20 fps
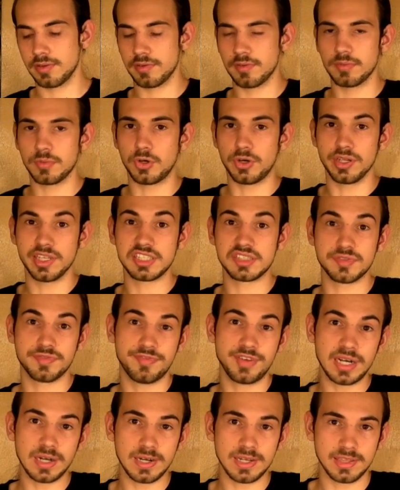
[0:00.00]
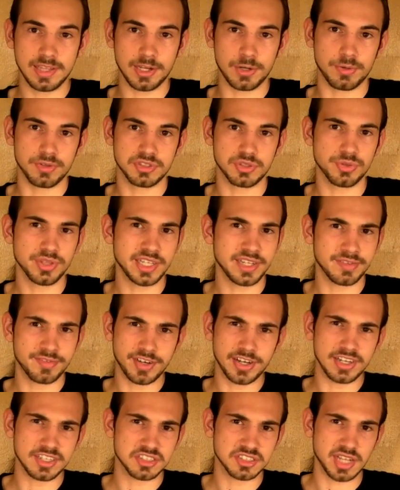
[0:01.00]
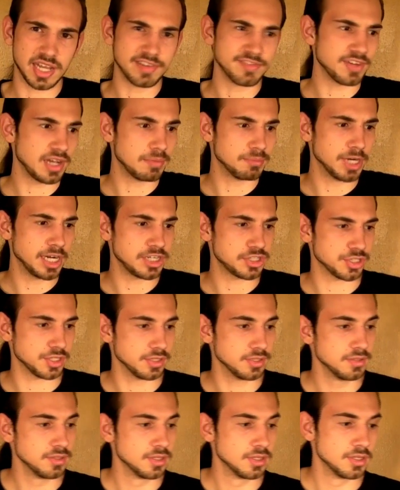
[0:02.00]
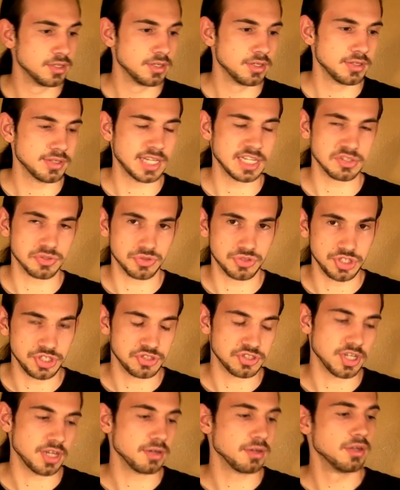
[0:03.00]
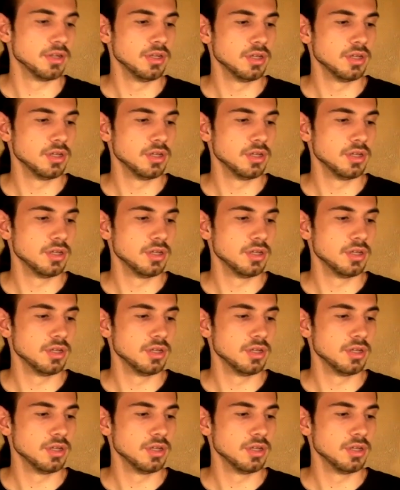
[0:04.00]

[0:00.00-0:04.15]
Well, at least very little. It's only a very slight vibration. That's what she said.